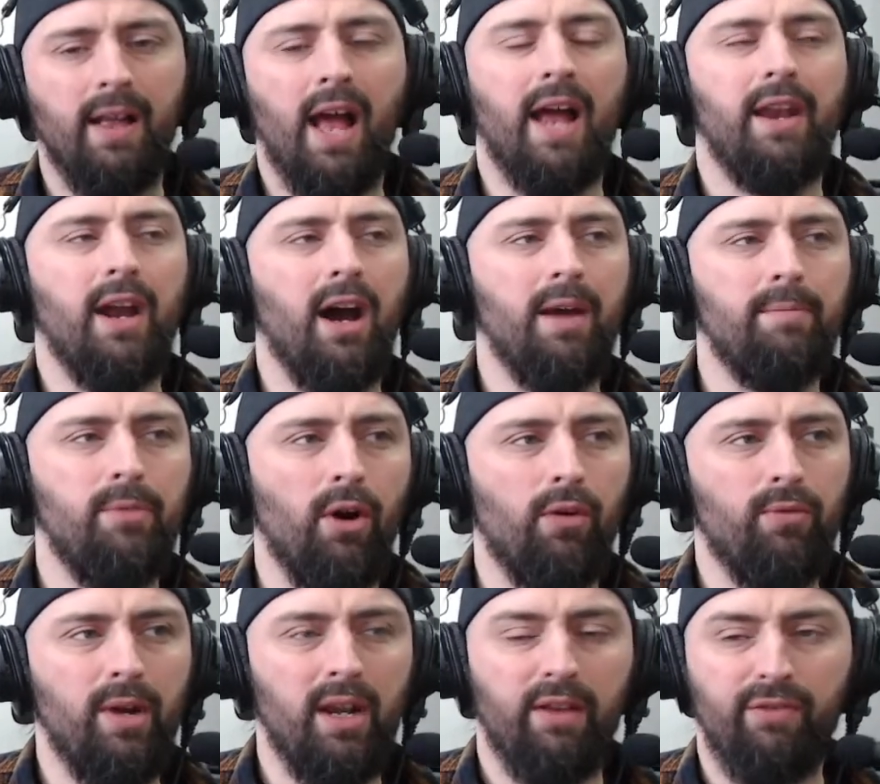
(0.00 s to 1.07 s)
And I'm not
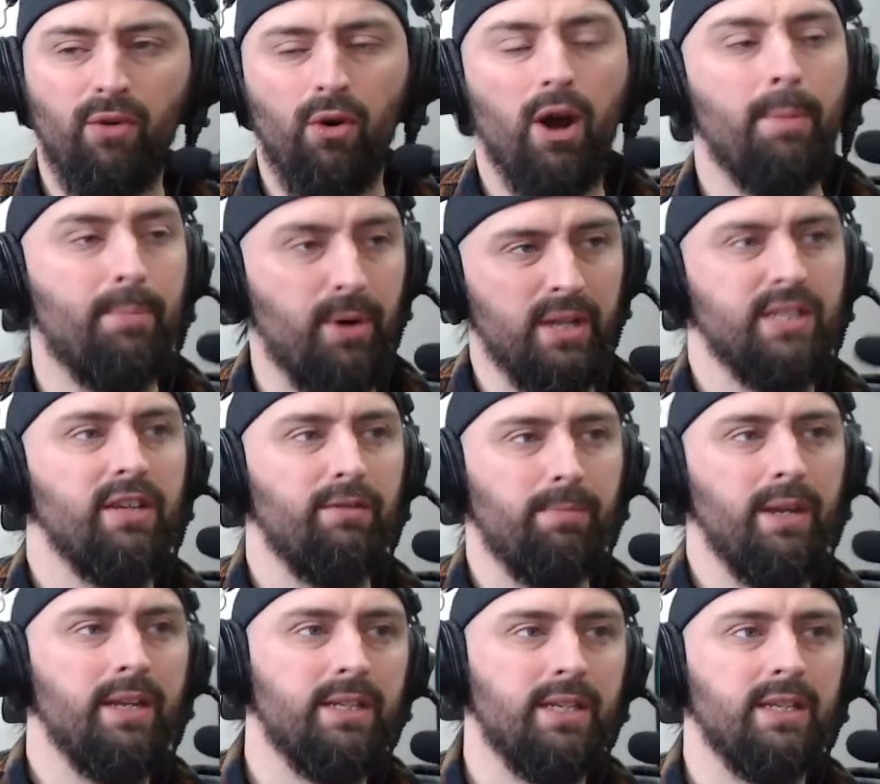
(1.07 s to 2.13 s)
really for oppressive
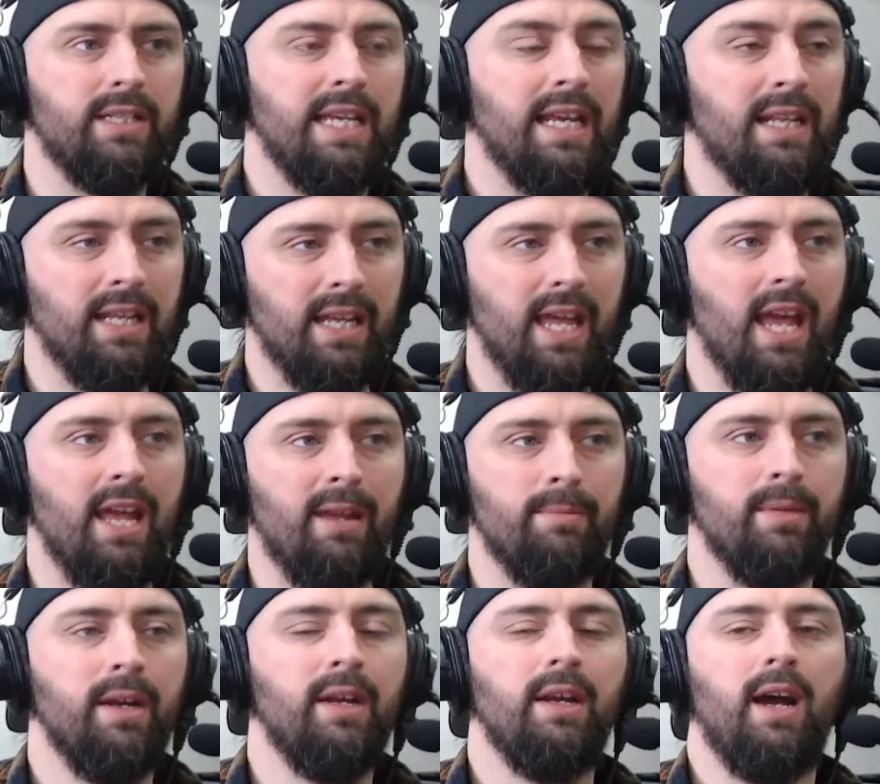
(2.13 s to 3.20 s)
pieces in the game,
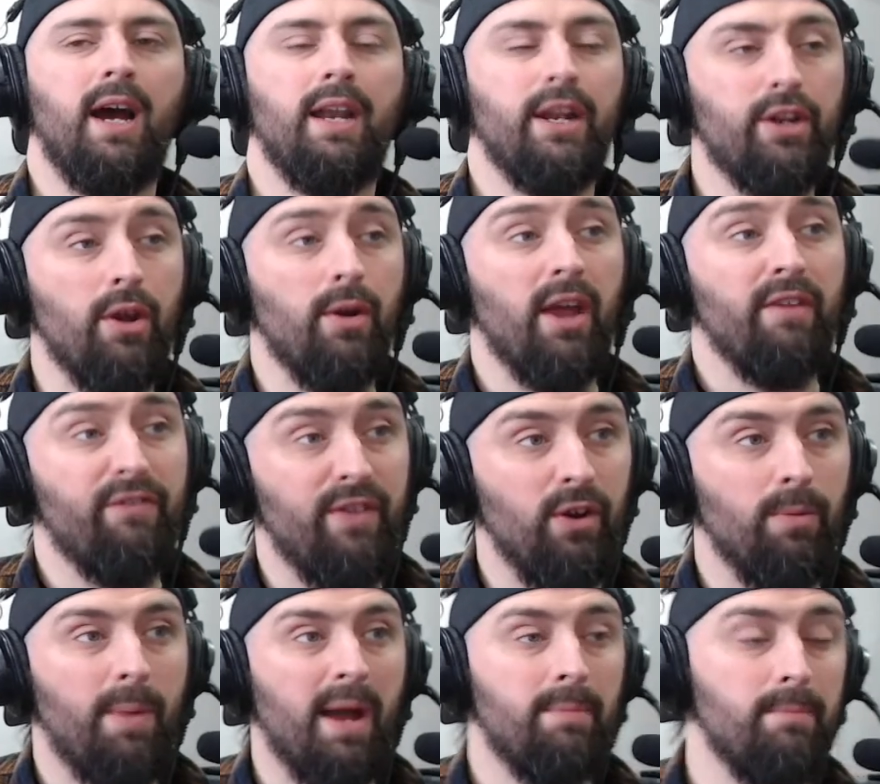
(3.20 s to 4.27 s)
and I don't like feel
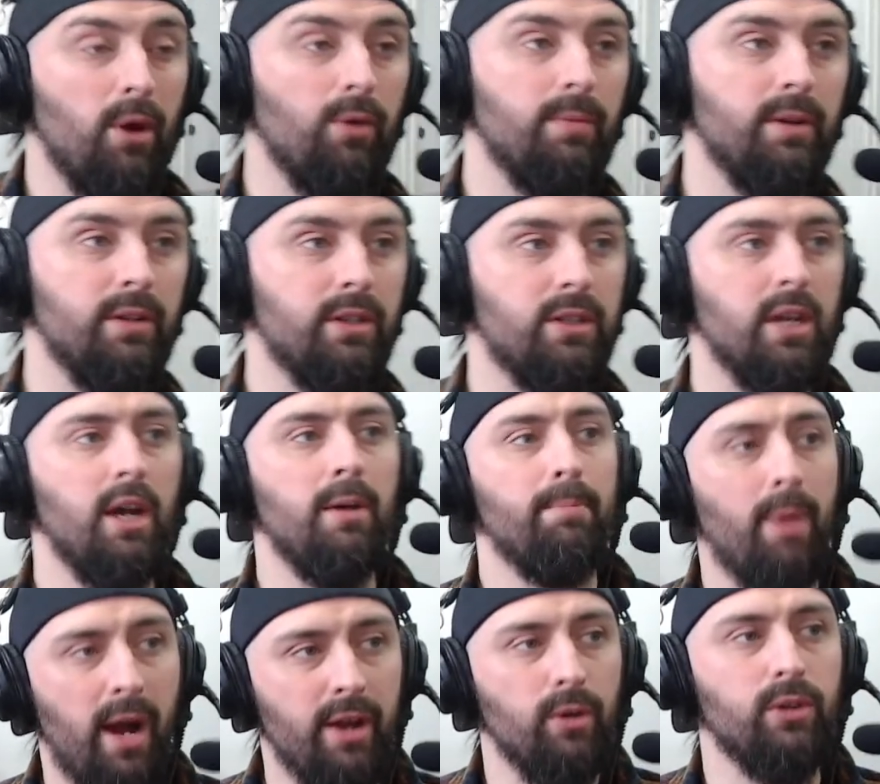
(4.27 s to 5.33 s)
bad moments.
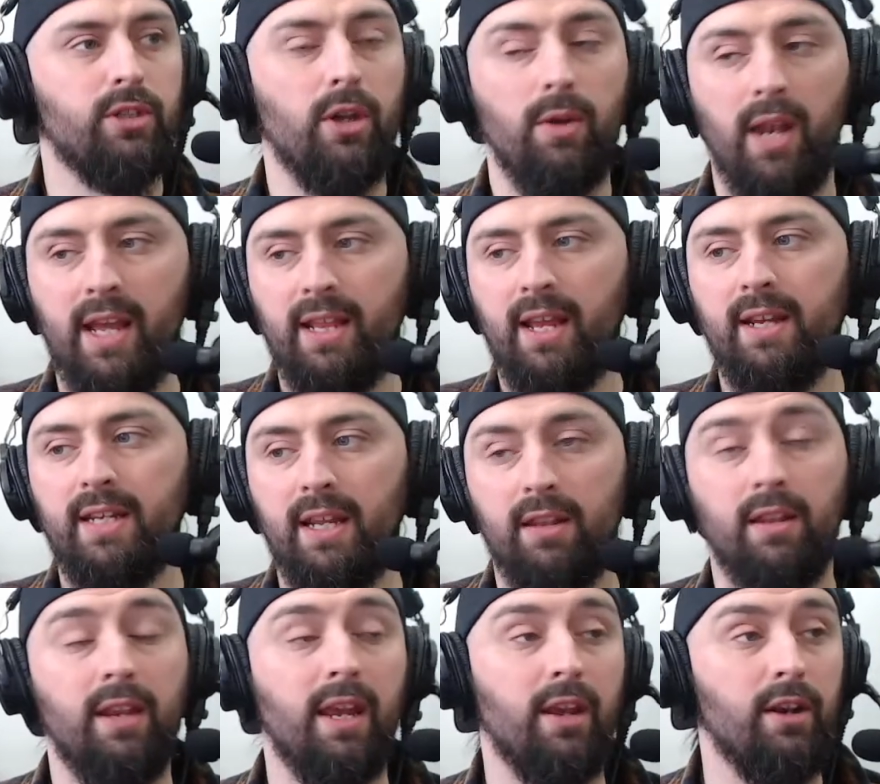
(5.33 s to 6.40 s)
But I also like the idea
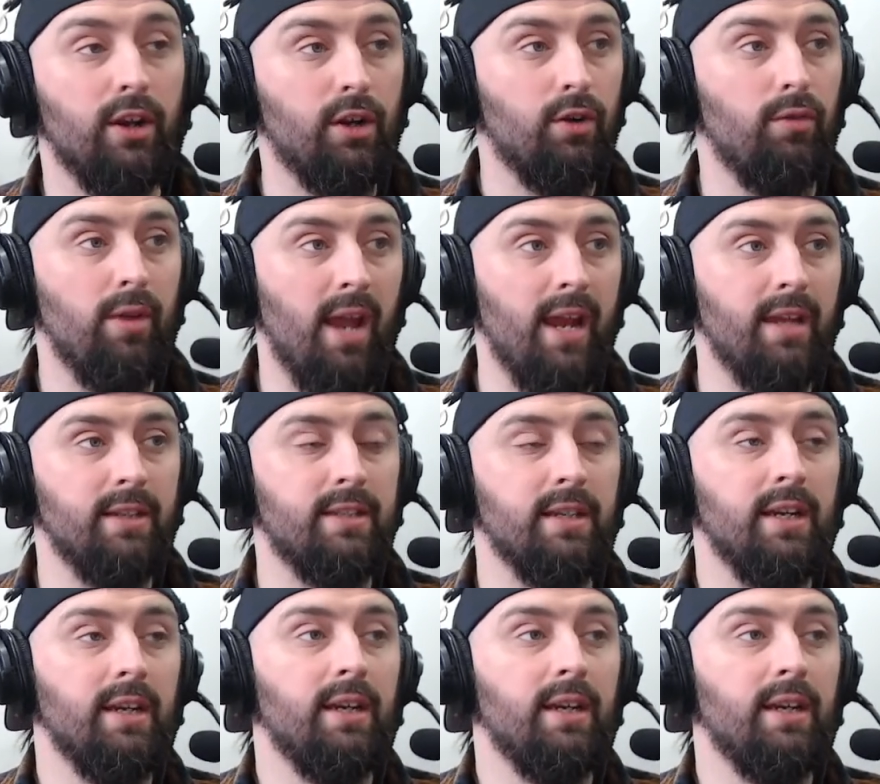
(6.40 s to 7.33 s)
that they're going to create